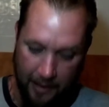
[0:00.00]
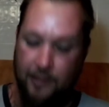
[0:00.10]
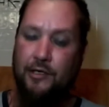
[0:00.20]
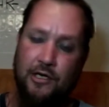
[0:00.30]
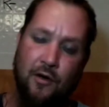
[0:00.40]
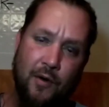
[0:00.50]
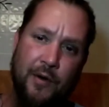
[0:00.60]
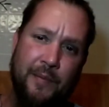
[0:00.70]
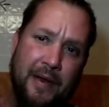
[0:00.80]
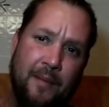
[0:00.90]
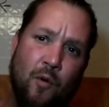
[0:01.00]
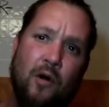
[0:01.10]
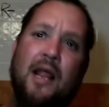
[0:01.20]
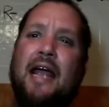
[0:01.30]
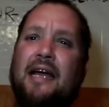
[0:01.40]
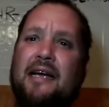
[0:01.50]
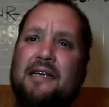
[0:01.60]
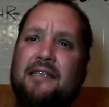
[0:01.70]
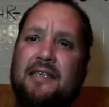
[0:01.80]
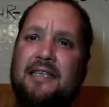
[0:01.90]
So it would be more like
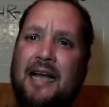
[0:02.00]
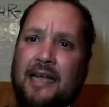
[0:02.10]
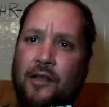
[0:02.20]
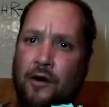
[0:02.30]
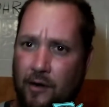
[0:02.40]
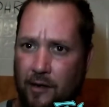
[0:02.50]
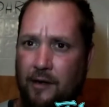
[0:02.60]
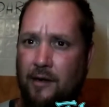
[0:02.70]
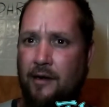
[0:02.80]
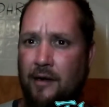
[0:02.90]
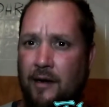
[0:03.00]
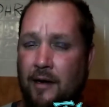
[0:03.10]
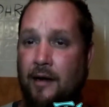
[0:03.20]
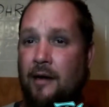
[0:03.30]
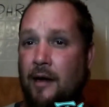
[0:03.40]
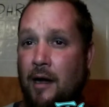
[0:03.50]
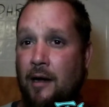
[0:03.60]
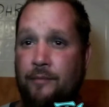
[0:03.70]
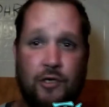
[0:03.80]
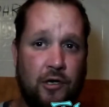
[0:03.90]
Scyther. Uh,
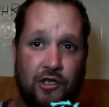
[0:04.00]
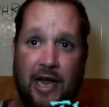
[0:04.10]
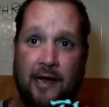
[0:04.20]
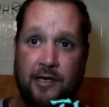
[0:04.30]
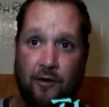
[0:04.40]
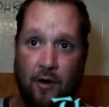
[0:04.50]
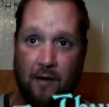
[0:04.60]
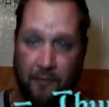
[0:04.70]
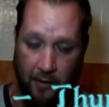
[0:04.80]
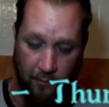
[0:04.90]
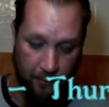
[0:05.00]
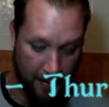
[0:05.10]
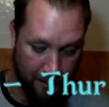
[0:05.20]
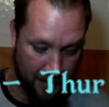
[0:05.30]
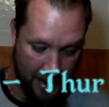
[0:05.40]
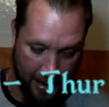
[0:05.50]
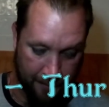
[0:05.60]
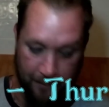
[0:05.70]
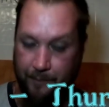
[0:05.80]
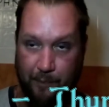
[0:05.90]
I'm sure Jackson Crawford will rip
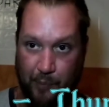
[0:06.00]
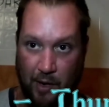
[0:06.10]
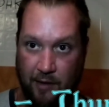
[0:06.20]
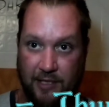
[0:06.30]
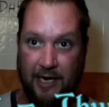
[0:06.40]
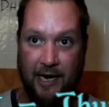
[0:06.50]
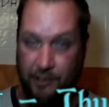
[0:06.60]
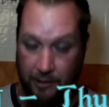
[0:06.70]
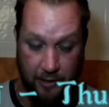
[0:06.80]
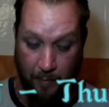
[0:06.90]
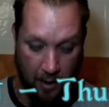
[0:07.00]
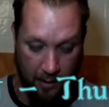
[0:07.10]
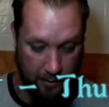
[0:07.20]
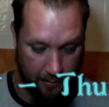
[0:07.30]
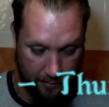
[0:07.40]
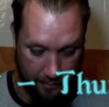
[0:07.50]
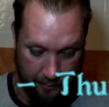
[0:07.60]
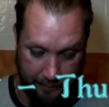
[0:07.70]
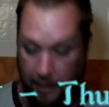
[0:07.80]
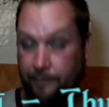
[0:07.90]
my pronunciations apart.
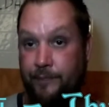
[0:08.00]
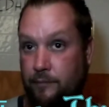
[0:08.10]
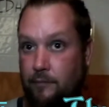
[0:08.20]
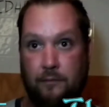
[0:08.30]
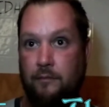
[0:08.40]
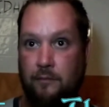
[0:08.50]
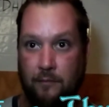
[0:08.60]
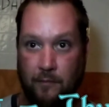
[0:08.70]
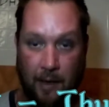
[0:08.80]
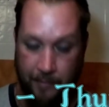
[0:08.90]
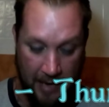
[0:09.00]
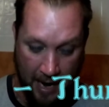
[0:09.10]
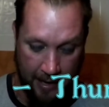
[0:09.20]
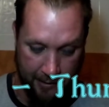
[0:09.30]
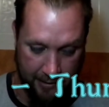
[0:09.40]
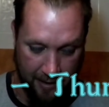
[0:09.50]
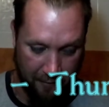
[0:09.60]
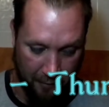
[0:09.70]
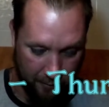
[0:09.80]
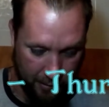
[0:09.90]
I'm, I'm not his
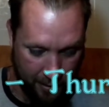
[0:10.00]
level.